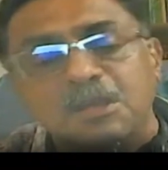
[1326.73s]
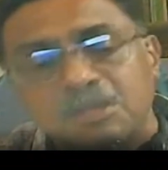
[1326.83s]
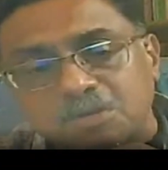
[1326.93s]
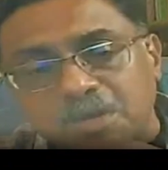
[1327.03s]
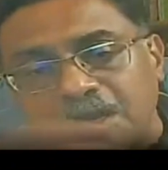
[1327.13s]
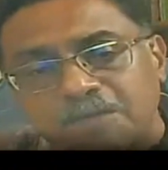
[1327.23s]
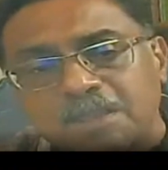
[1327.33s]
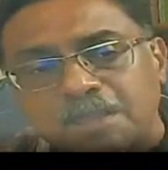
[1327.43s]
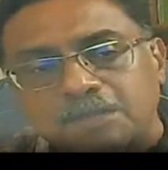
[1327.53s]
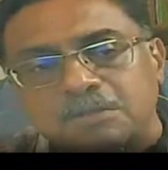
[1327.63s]
So anyway,
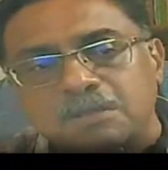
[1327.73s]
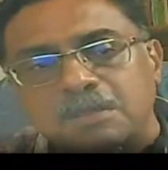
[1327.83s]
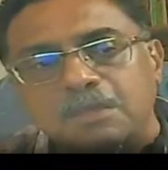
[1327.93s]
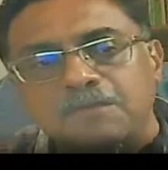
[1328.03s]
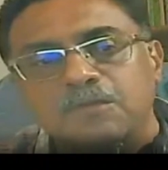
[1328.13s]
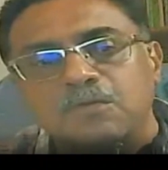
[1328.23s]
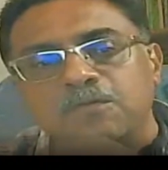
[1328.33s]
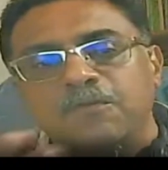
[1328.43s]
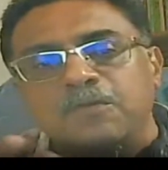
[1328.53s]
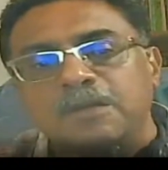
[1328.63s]
that should give
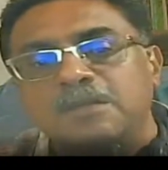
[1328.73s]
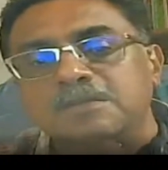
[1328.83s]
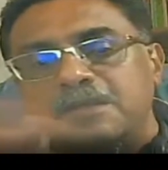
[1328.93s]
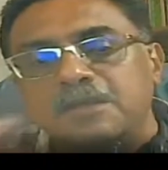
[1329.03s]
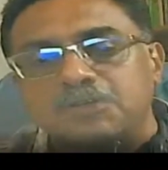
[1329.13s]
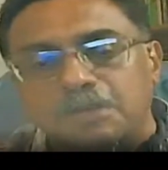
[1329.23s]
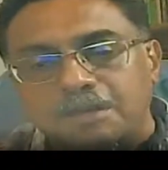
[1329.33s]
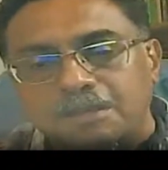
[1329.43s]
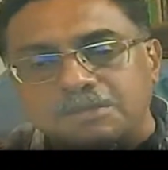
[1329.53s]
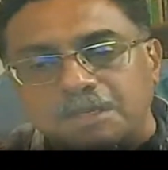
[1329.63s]
room for a discussion,
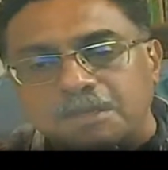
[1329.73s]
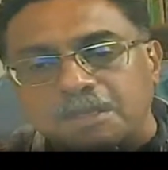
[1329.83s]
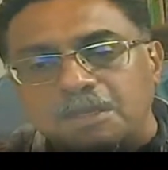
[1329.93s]
isn't it?